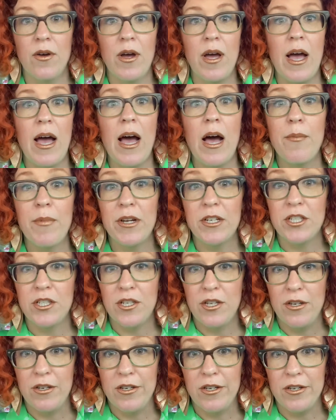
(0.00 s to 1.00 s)
How much
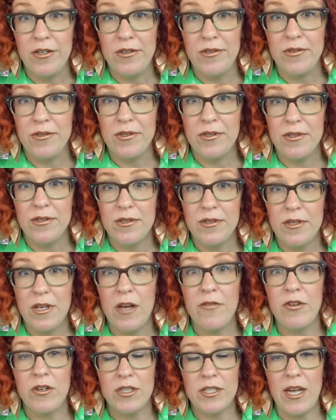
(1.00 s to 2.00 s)
do you use
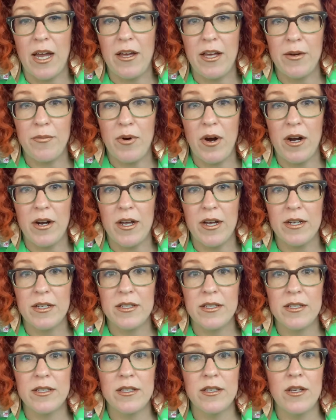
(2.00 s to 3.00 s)
of your styling
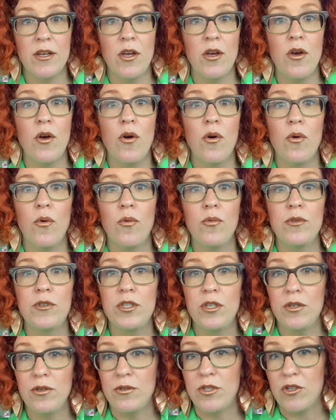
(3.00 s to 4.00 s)
products?
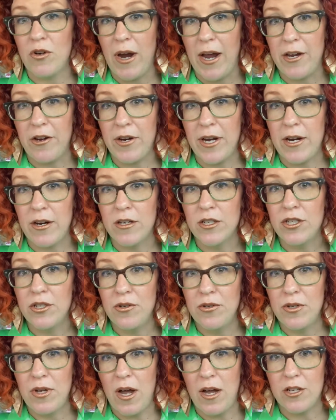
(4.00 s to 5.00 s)
Do you dry your hair or do
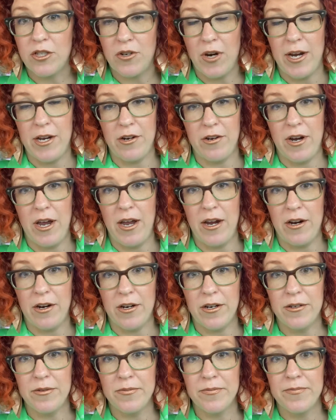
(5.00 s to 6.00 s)
you not dry your
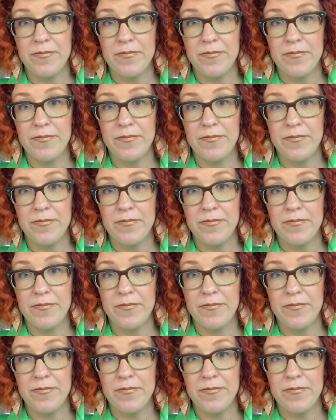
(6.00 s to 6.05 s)
hair?